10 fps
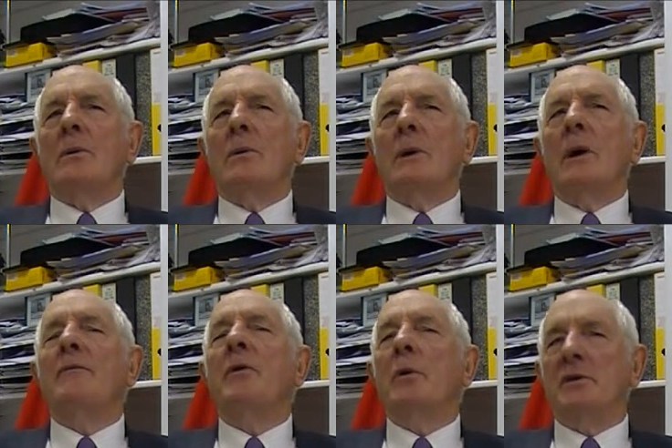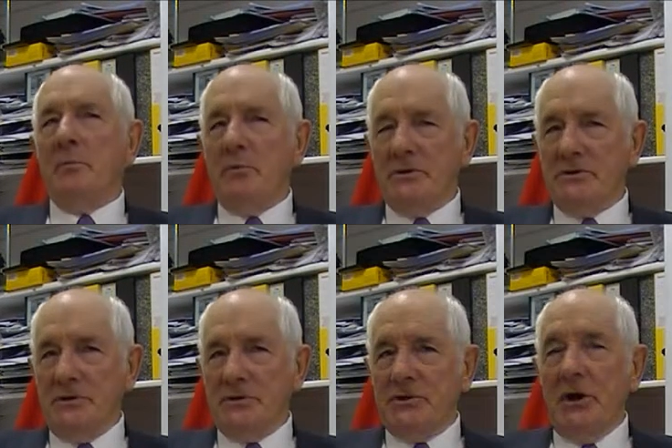a few other
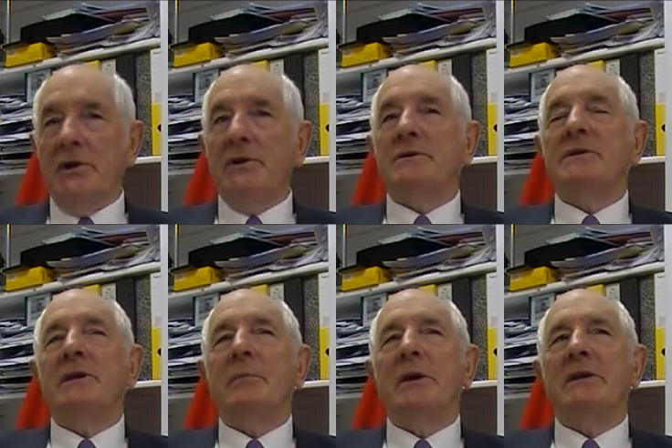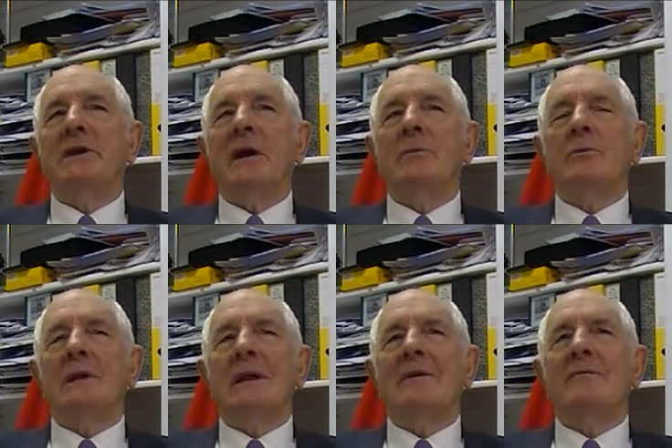prisoners joined us in the meantime. There was a
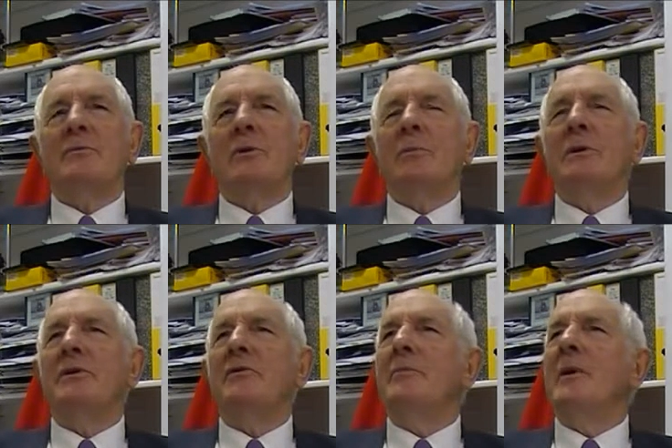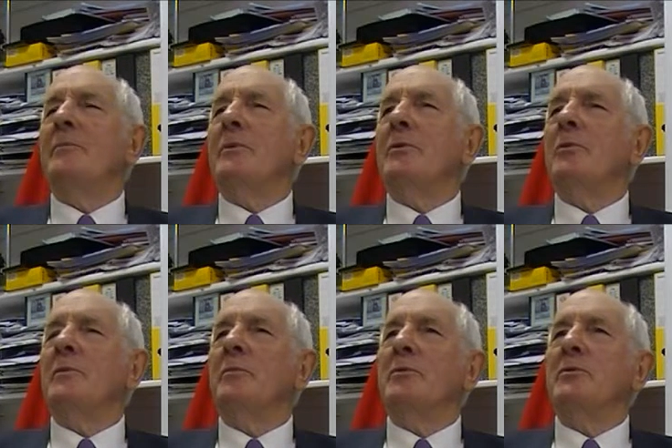lad from Dublin, I remember, who was
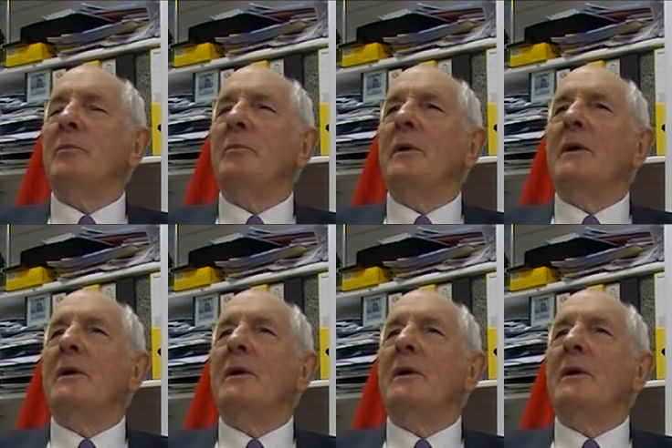putting up